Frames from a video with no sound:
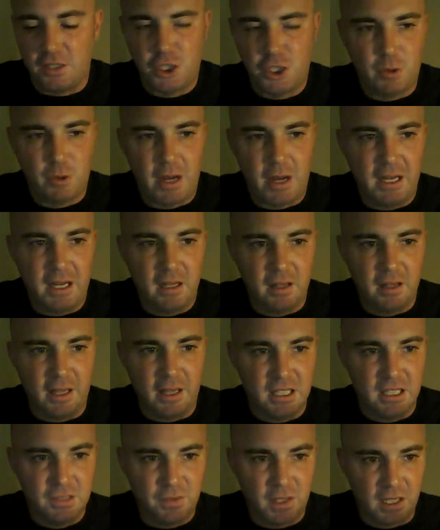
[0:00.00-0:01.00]
shredding it
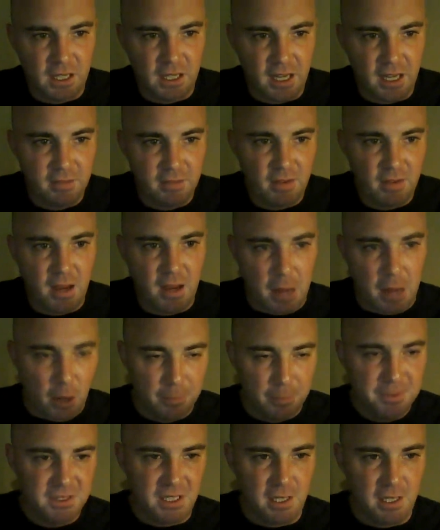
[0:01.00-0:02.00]
like he's fucking Yngwie
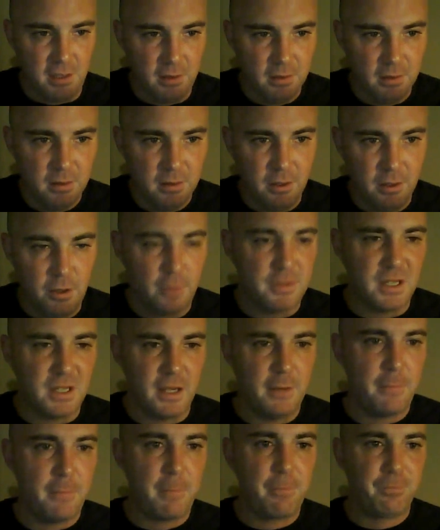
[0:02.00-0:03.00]
Malmsteen. You know what I'm
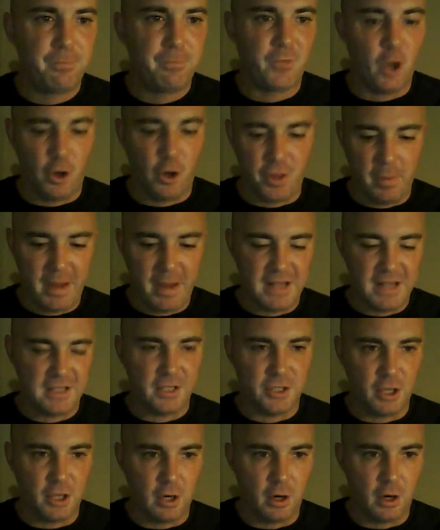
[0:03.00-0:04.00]
saying? On the bass
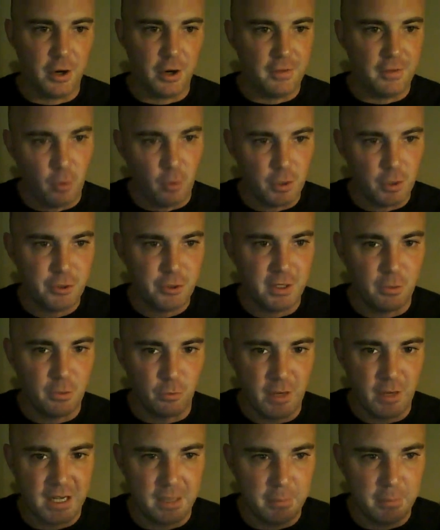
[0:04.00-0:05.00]
guitar, on a 4-string
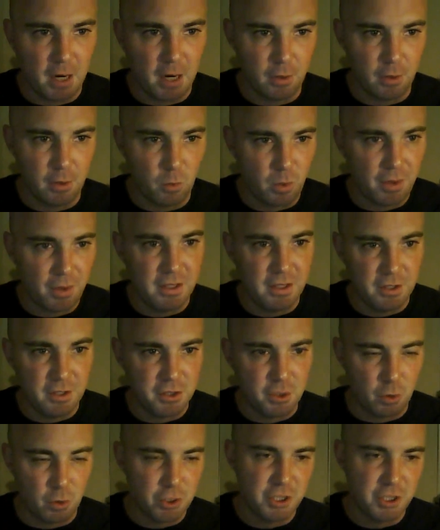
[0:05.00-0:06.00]
Rickenbacker with
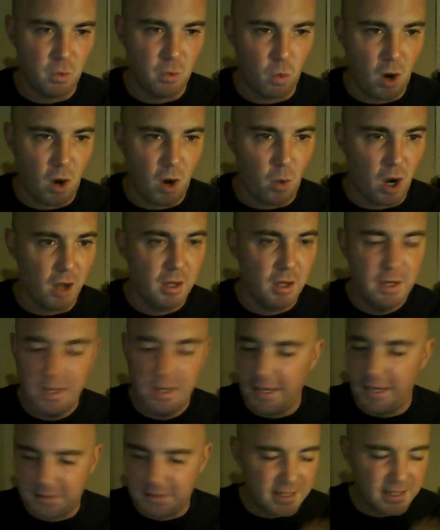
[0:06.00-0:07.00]
distortion and wah-wah.
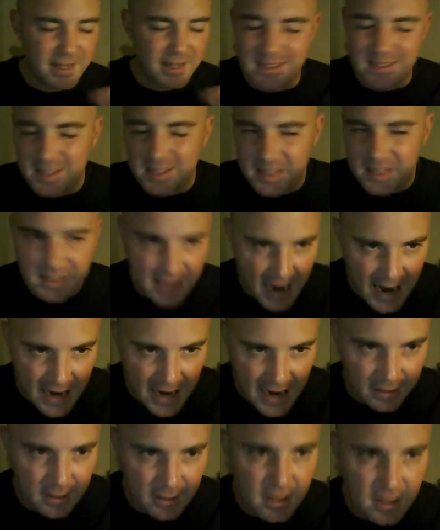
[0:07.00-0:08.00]
It's
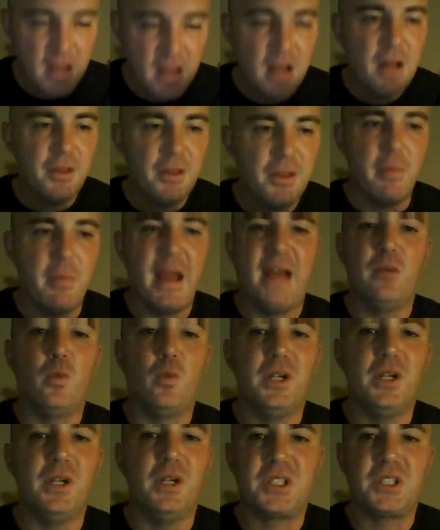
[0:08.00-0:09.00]
insane. The man
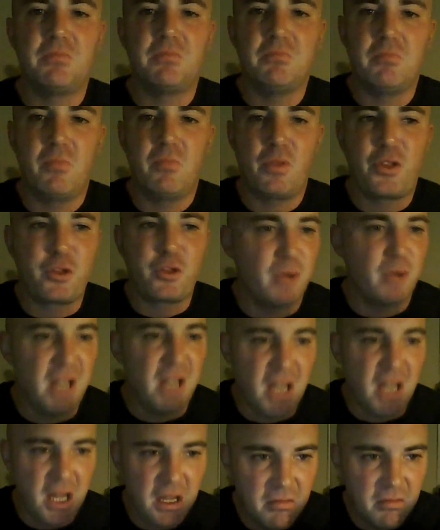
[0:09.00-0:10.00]
was
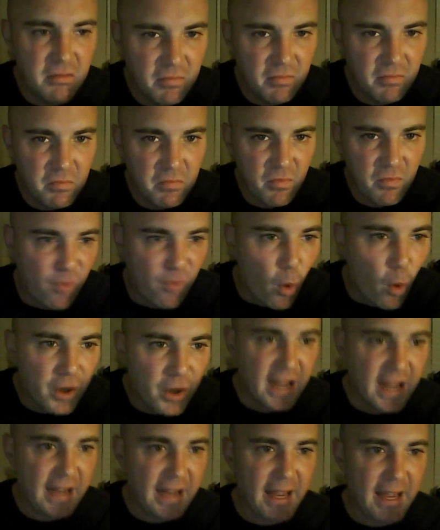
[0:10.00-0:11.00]
3-4
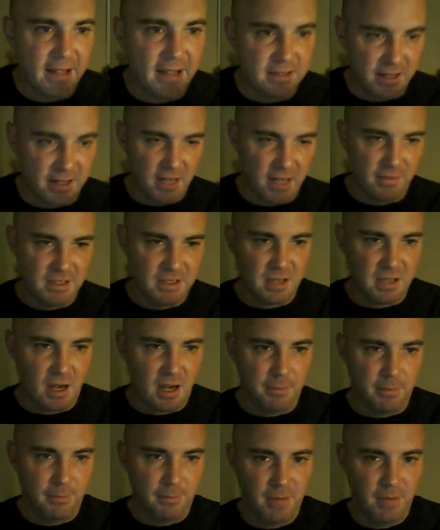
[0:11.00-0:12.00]
decades ahead of his
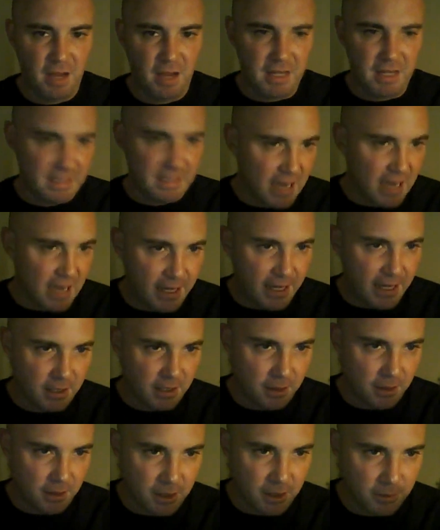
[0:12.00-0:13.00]
time, and then he died in
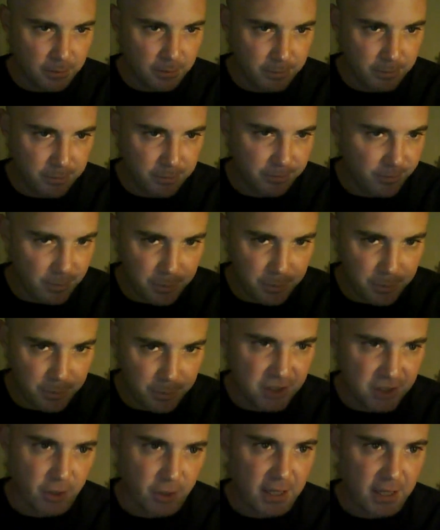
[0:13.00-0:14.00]
a
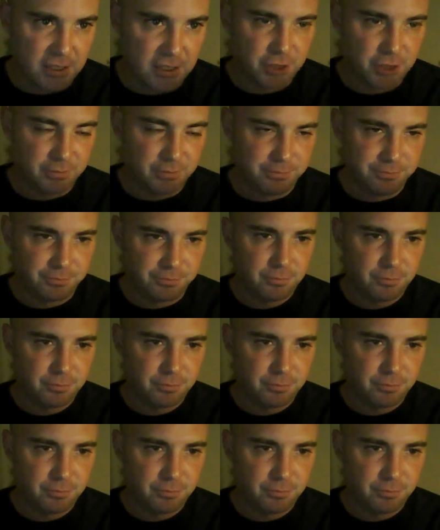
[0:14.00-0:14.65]
bus crash.